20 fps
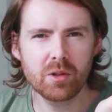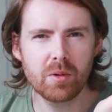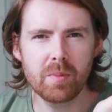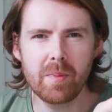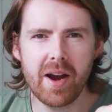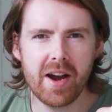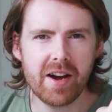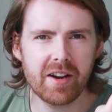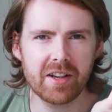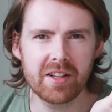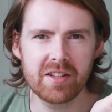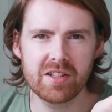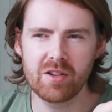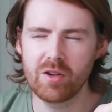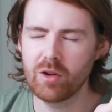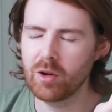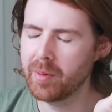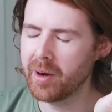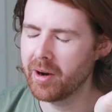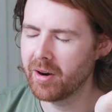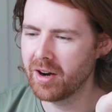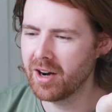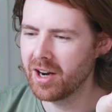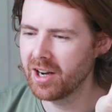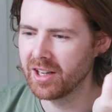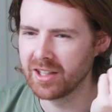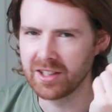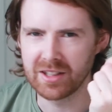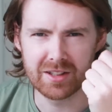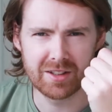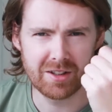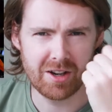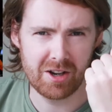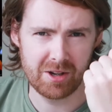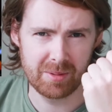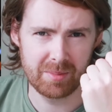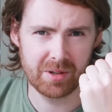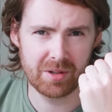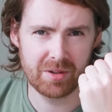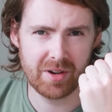do Americans know about Ireland?
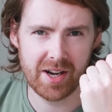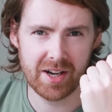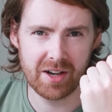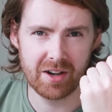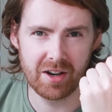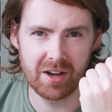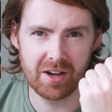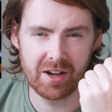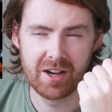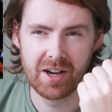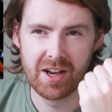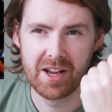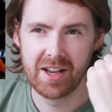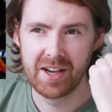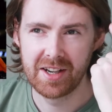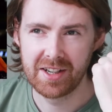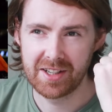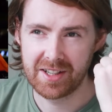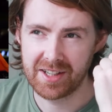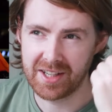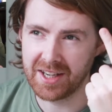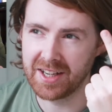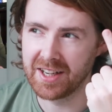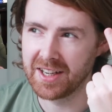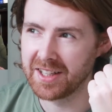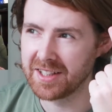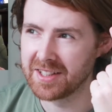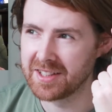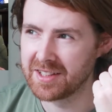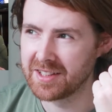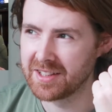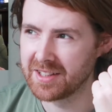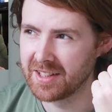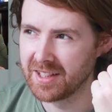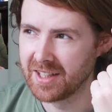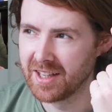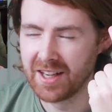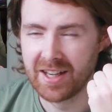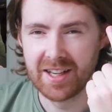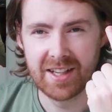Conor McGregor, Guinness,
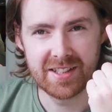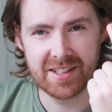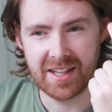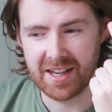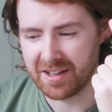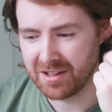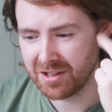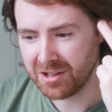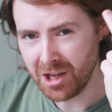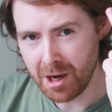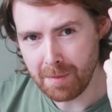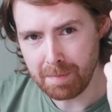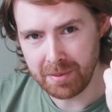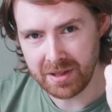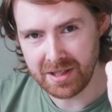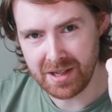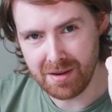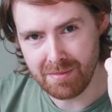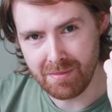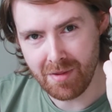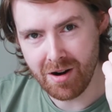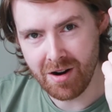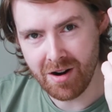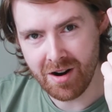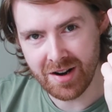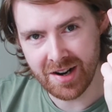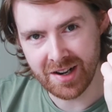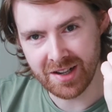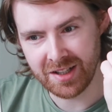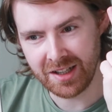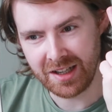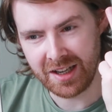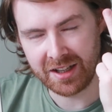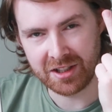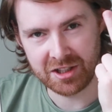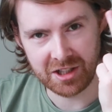saying, top of the morning to you,